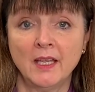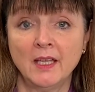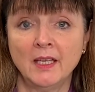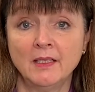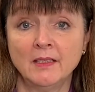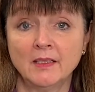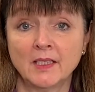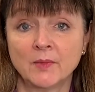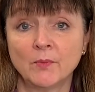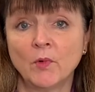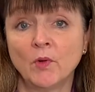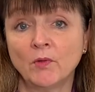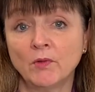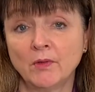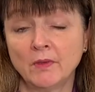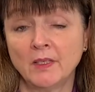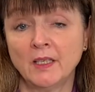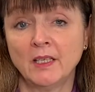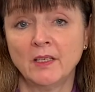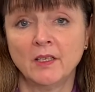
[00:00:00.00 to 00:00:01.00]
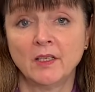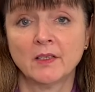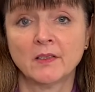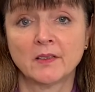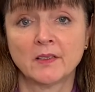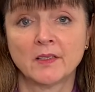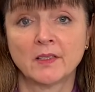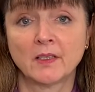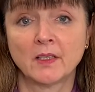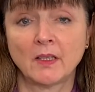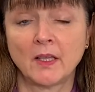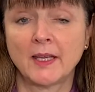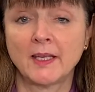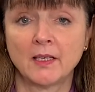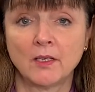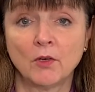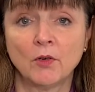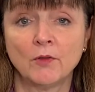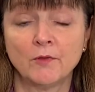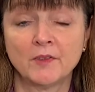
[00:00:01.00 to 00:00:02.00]
in small areas
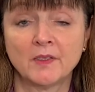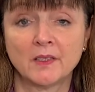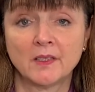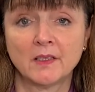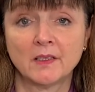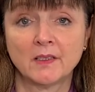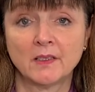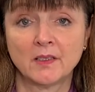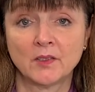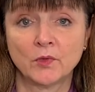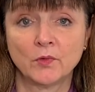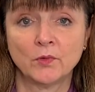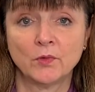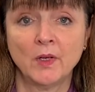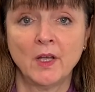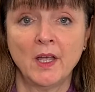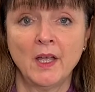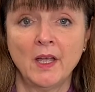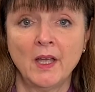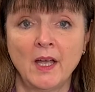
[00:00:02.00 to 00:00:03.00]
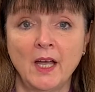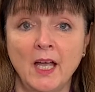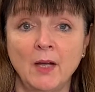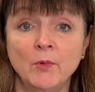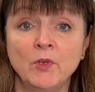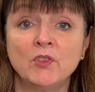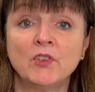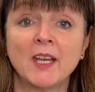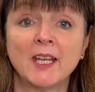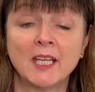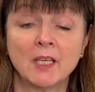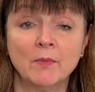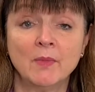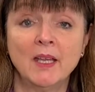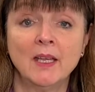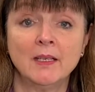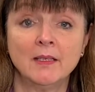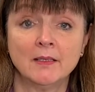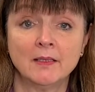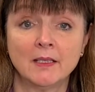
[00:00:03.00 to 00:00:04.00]
like offices, so I would
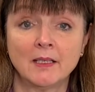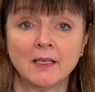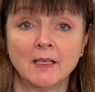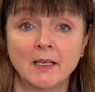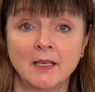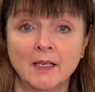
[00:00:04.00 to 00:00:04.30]
recommend